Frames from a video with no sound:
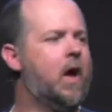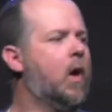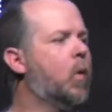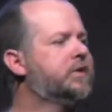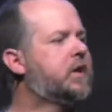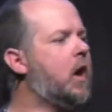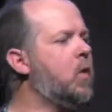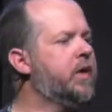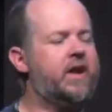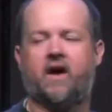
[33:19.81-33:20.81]
was
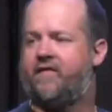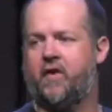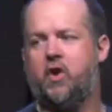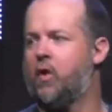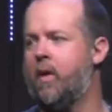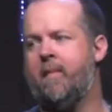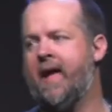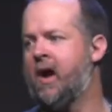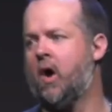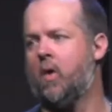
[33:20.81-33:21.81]
cold enough for you to
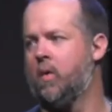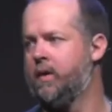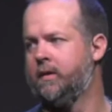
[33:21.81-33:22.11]
remain cold?